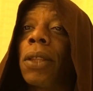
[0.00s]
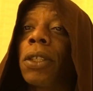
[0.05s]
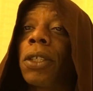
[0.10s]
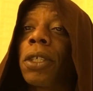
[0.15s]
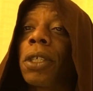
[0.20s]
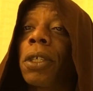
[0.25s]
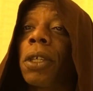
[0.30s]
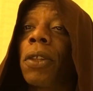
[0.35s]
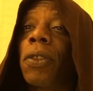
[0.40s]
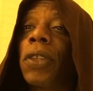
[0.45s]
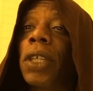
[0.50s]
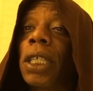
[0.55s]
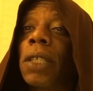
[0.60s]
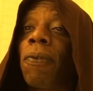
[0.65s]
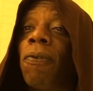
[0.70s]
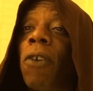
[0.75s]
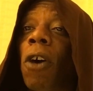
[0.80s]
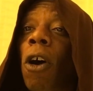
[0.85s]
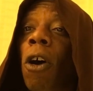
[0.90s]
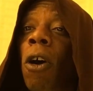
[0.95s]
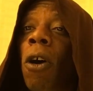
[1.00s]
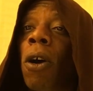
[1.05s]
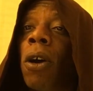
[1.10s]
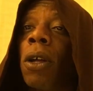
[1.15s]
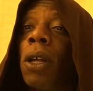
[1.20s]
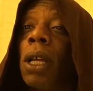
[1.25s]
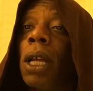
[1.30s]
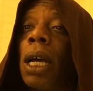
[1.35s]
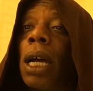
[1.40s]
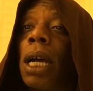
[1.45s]
till this fall
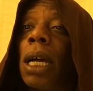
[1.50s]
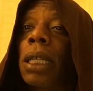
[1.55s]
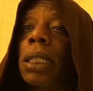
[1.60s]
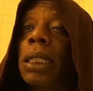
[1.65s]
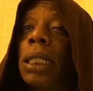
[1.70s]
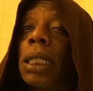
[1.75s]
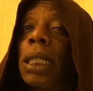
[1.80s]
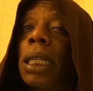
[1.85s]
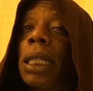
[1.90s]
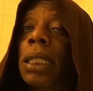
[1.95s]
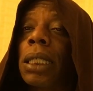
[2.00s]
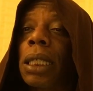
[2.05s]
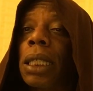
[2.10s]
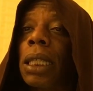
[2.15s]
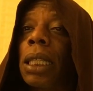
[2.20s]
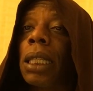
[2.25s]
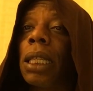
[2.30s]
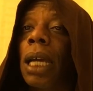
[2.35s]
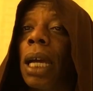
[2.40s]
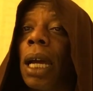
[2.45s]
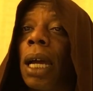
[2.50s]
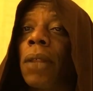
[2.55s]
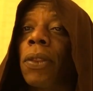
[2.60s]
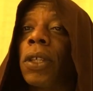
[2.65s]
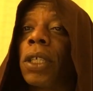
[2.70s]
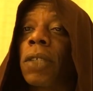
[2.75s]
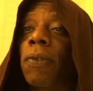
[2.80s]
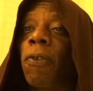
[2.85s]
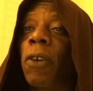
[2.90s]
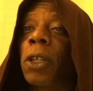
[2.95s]
to get
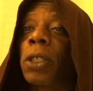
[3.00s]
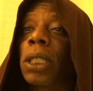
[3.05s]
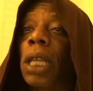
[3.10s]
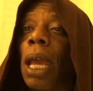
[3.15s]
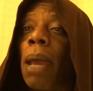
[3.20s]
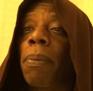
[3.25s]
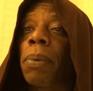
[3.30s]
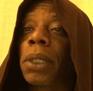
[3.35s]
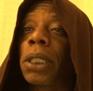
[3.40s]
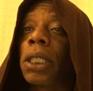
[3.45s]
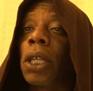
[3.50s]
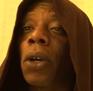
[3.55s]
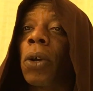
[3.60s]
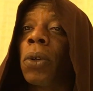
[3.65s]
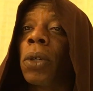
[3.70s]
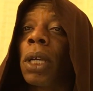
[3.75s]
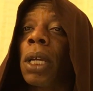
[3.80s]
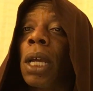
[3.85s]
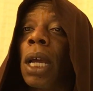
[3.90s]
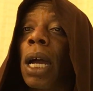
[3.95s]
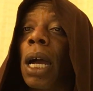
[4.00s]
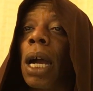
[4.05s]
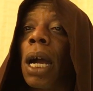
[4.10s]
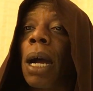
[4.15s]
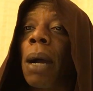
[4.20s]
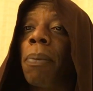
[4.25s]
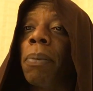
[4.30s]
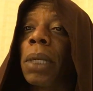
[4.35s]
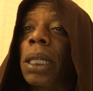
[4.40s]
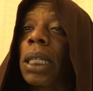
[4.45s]
this first episode,
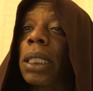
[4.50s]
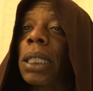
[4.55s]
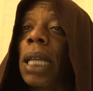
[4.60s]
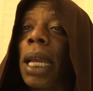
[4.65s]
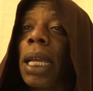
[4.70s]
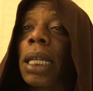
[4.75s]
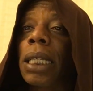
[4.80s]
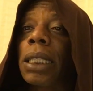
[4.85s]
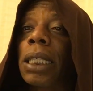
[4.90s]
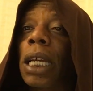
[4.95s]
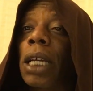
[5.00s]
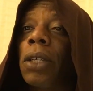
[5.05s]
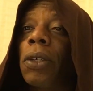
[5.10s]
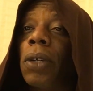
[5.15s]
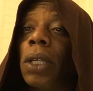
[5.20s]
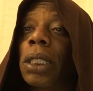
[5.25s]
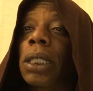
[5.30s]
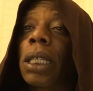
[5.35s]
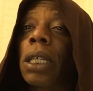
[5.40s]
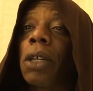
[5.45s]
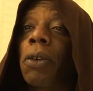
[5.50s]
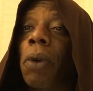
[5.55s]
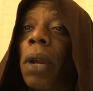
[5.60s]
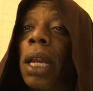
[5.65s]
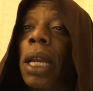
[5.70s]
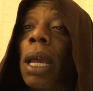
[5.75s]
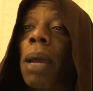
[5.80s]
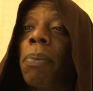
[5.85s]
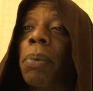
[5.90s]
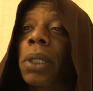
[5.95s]
because I can tell you it's a
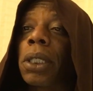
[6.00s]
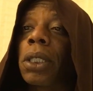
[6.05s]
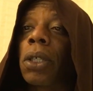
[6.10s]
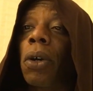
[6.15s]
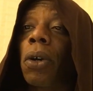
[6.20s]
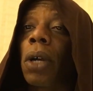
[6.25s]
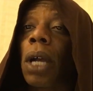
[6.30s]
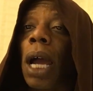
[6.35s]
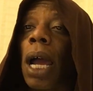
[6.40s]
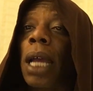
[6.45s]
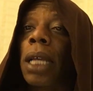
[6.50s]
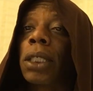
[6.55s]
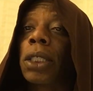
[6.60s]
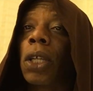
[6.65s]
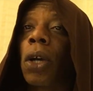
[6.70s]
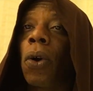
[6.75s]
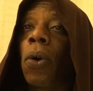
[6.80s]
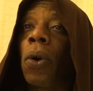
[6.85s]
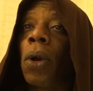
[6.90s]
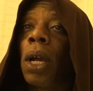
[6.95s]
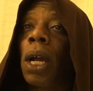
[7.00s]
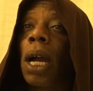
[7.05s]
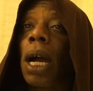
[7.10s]
great episode, guys. So